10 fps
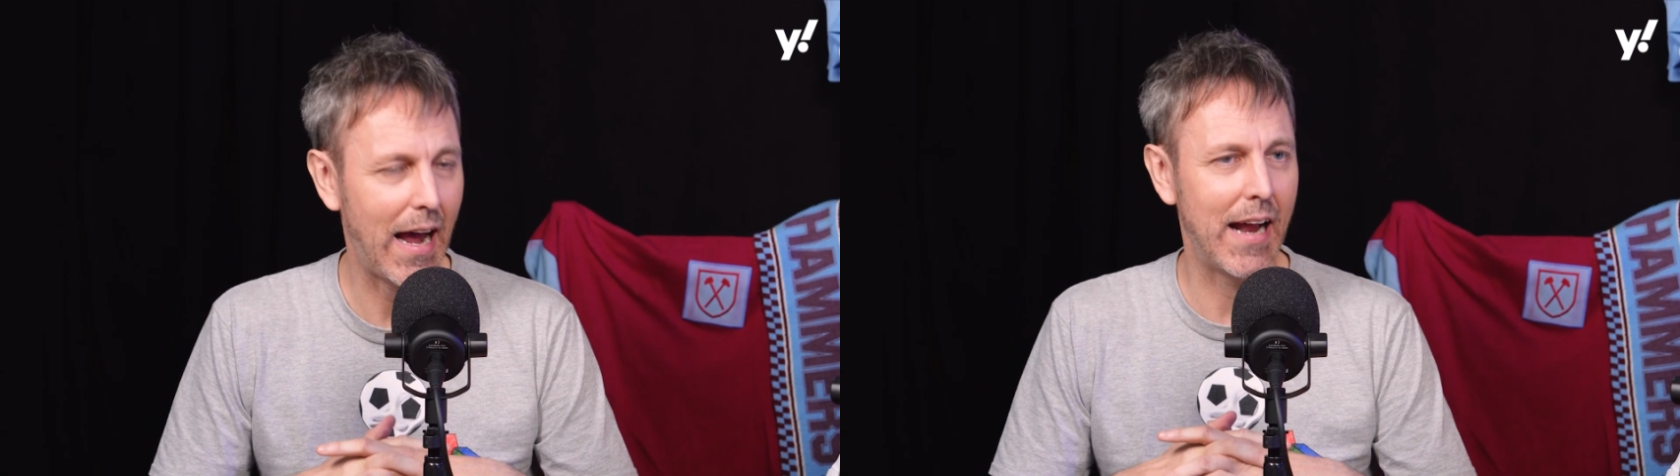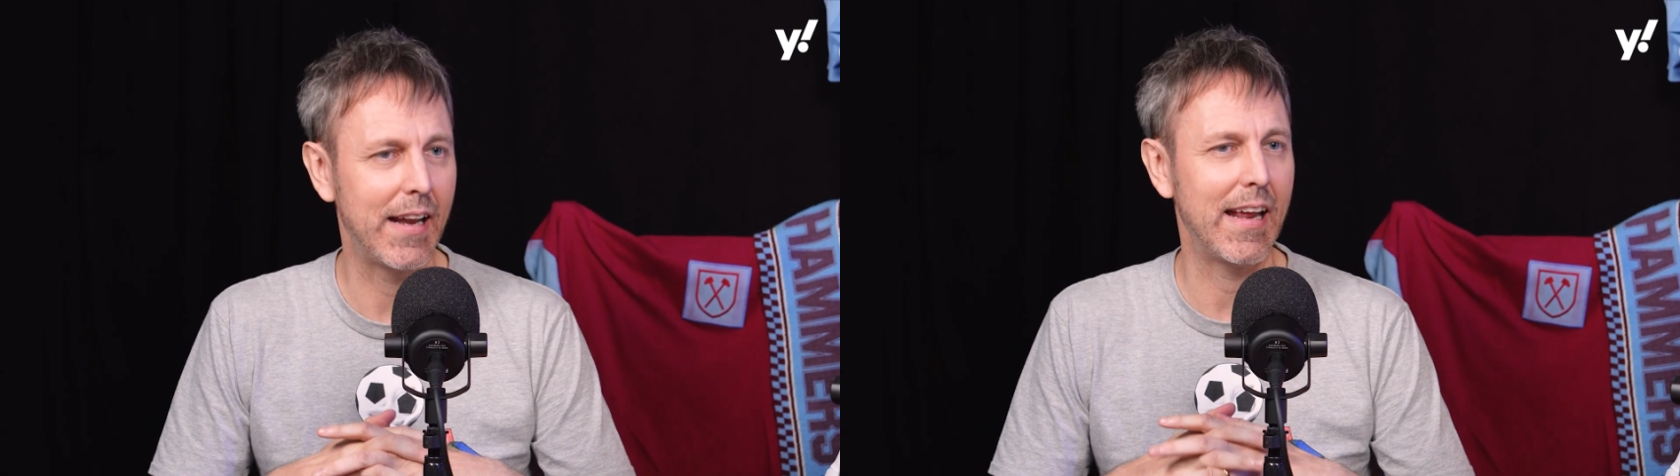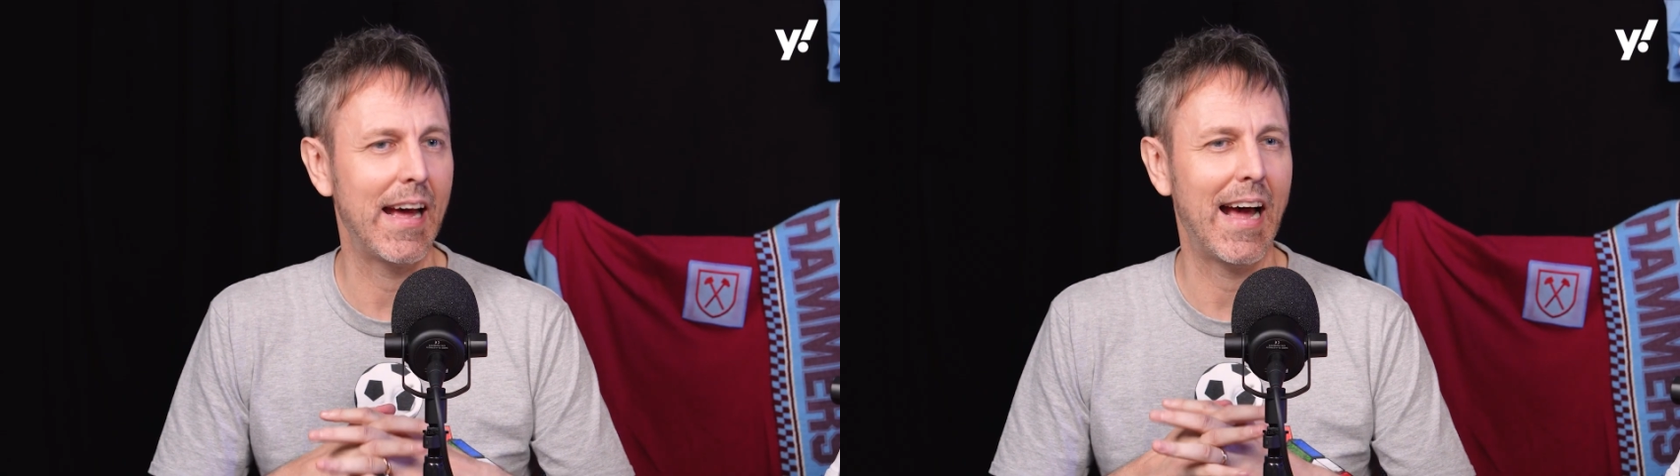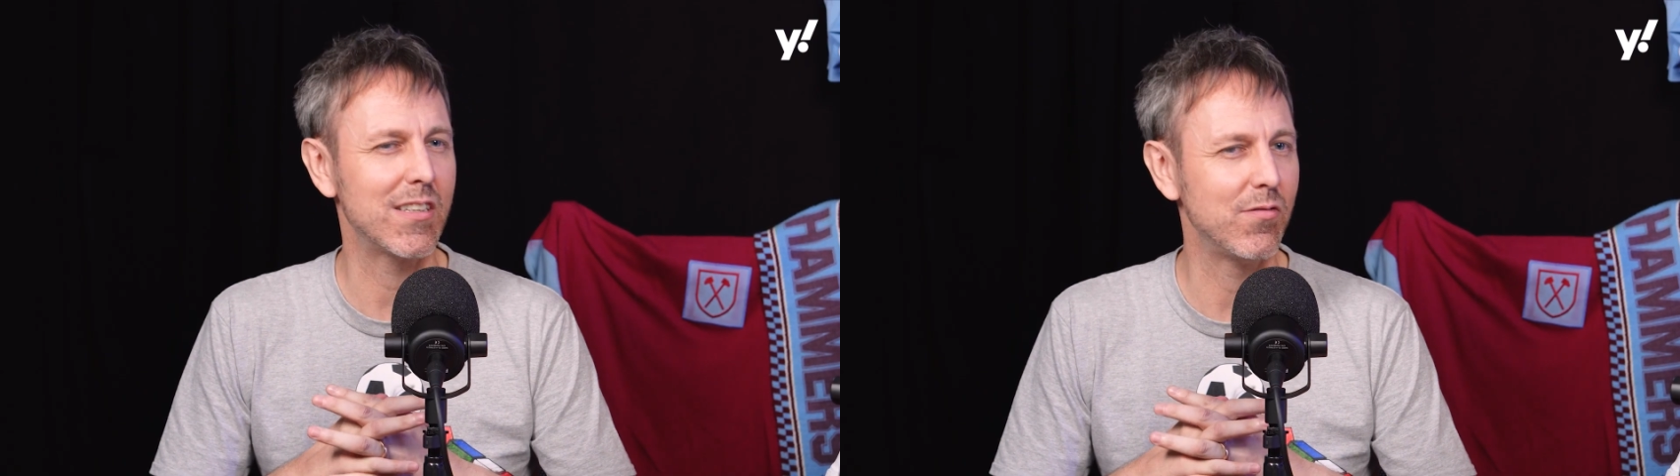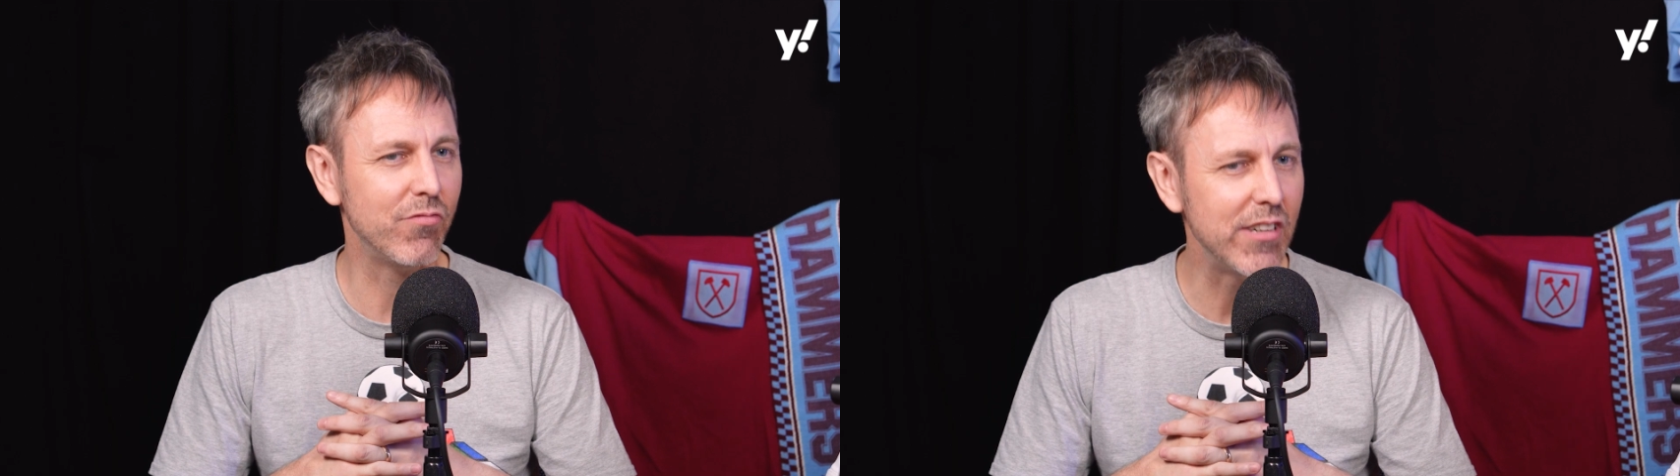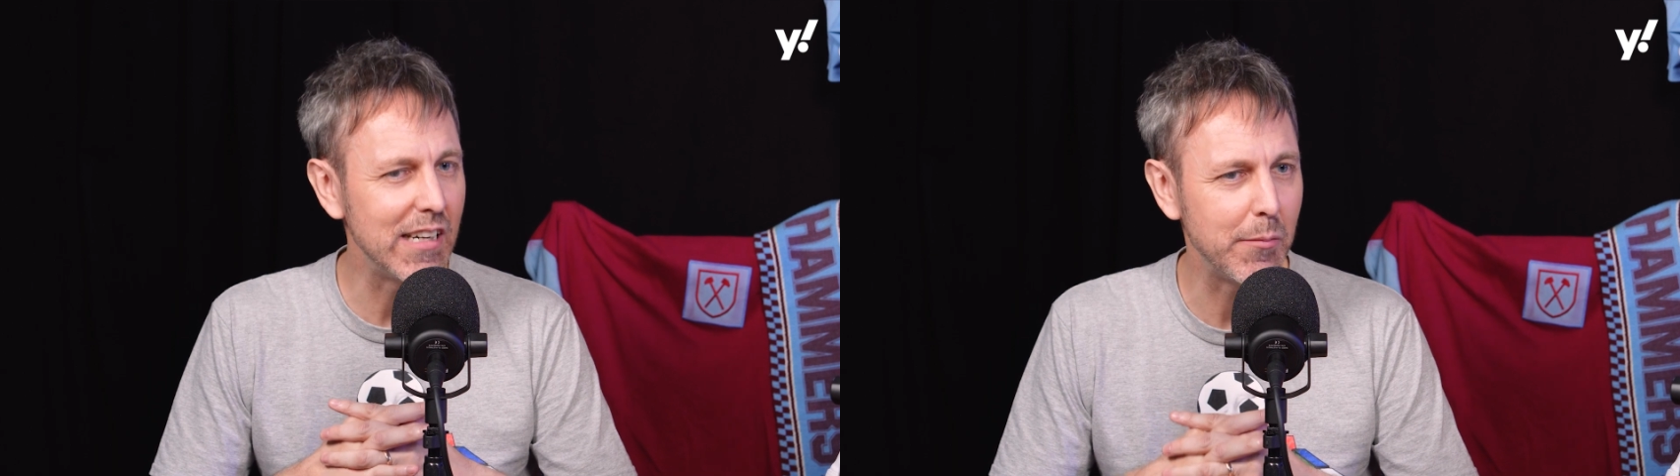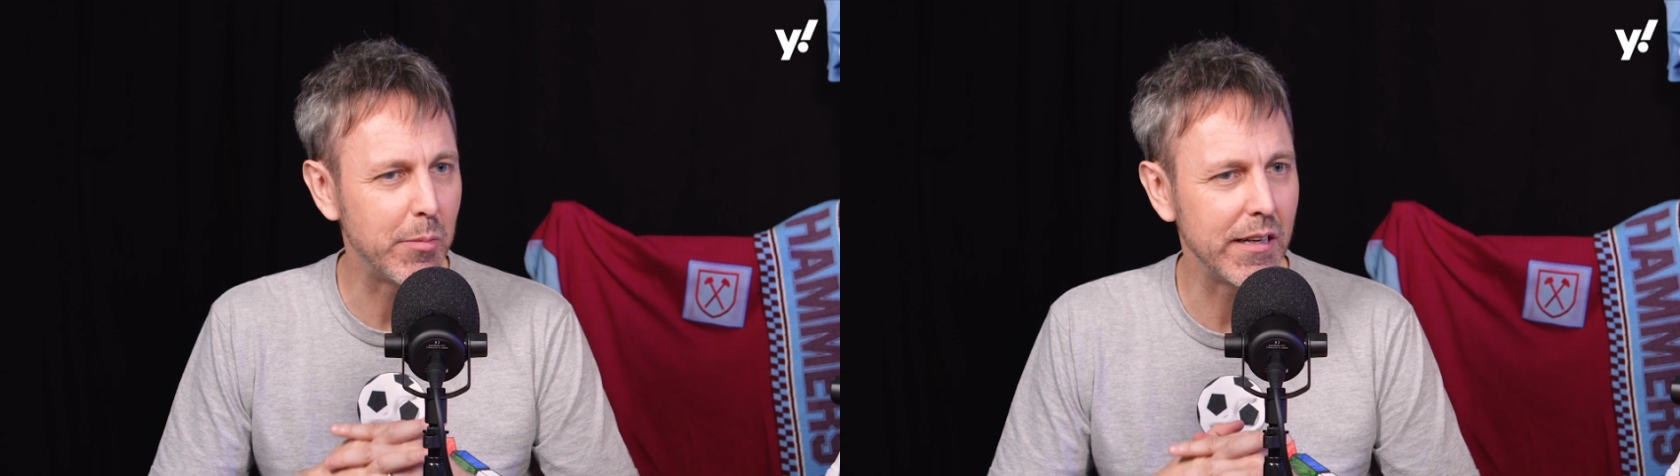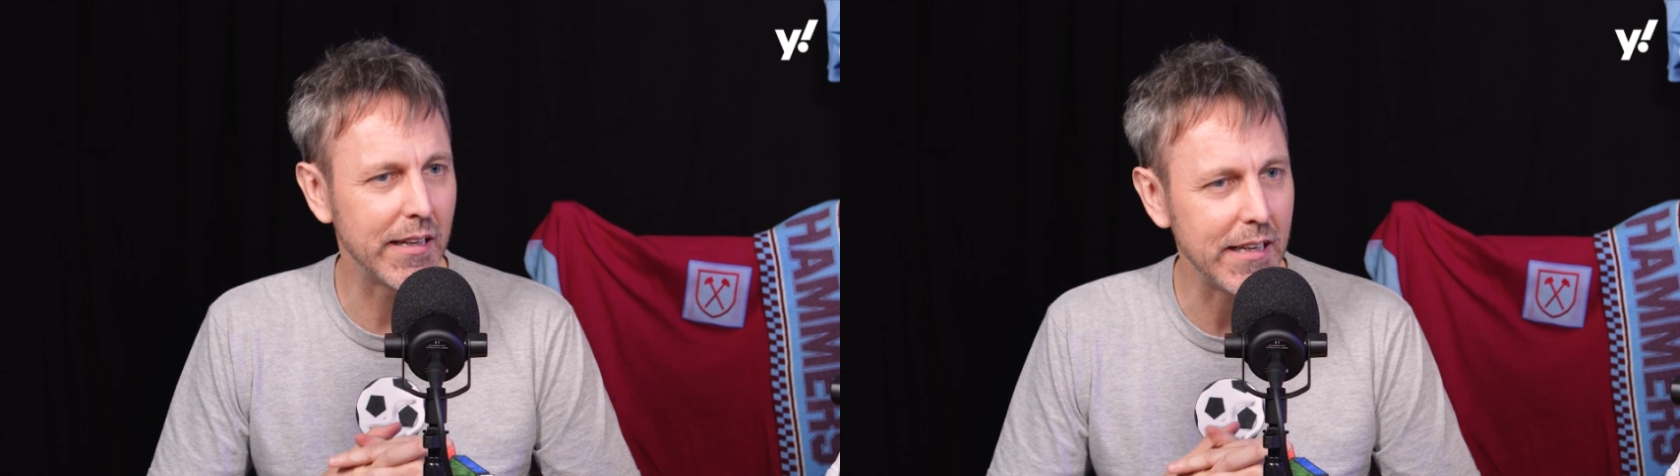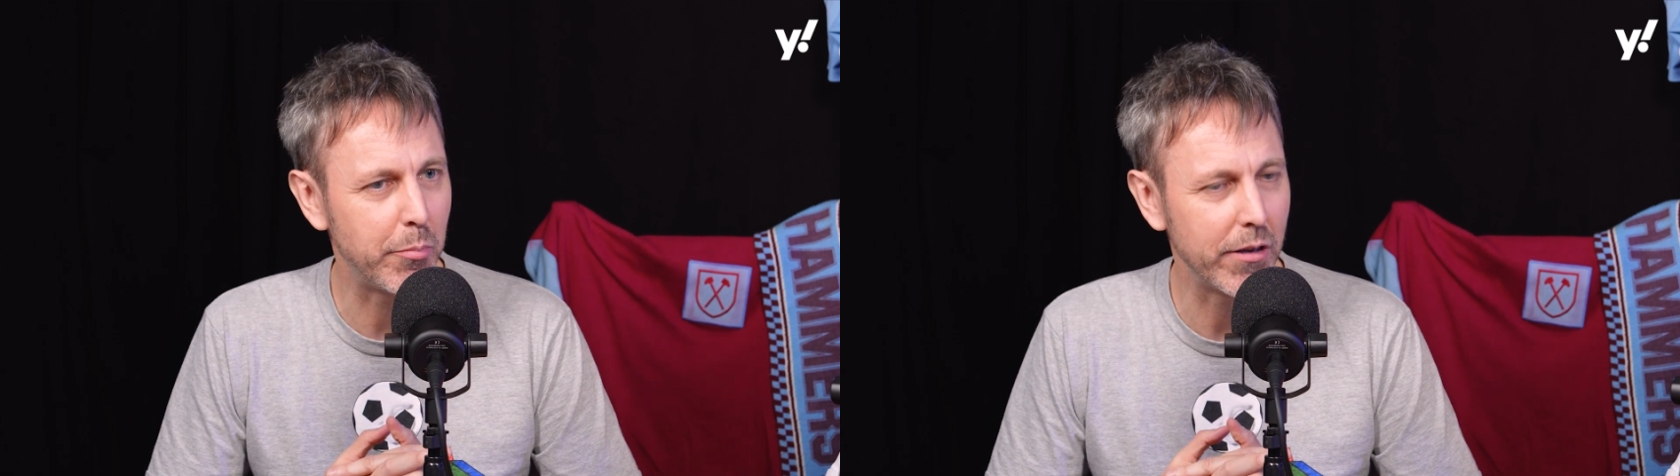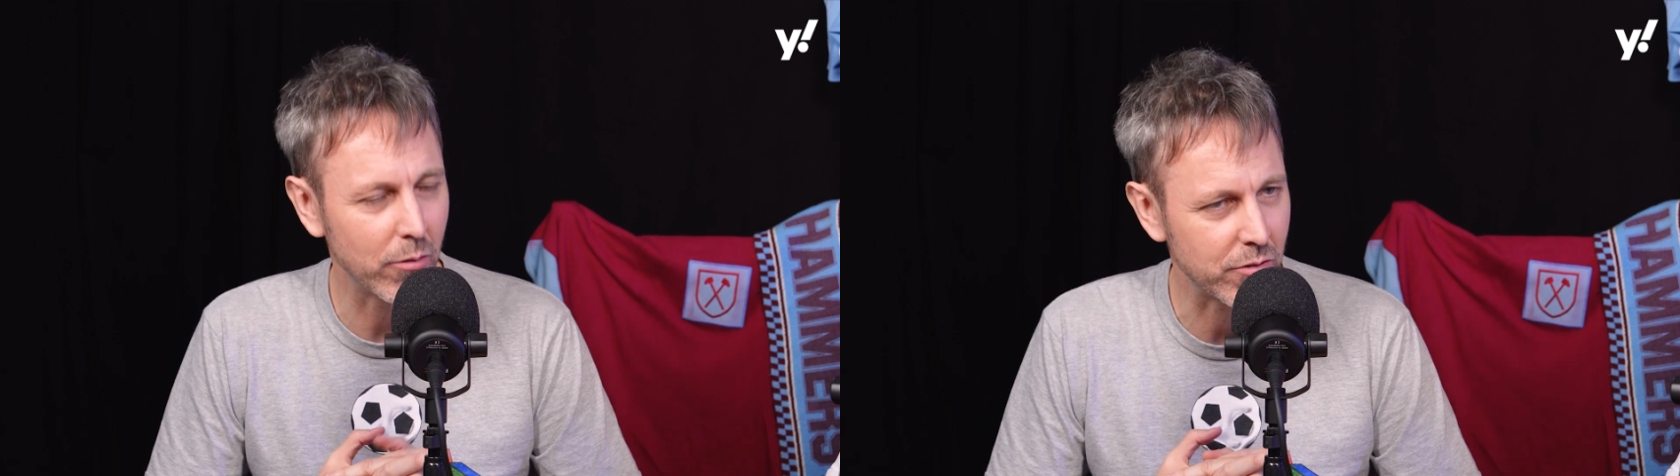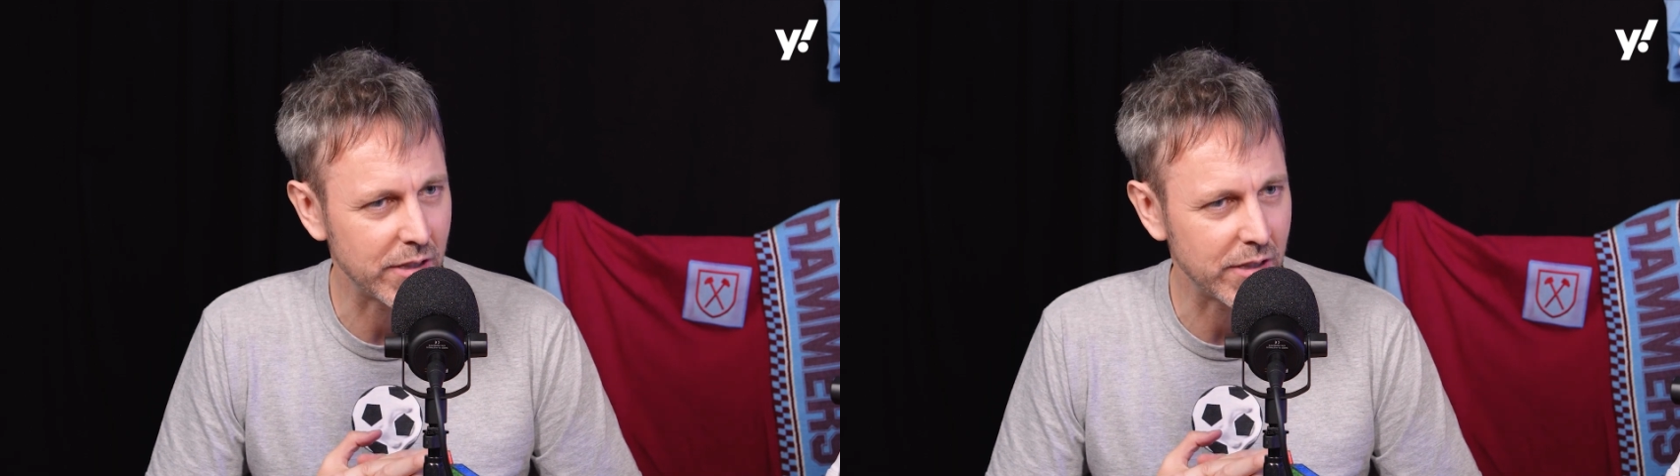and there hasn't really been an EPL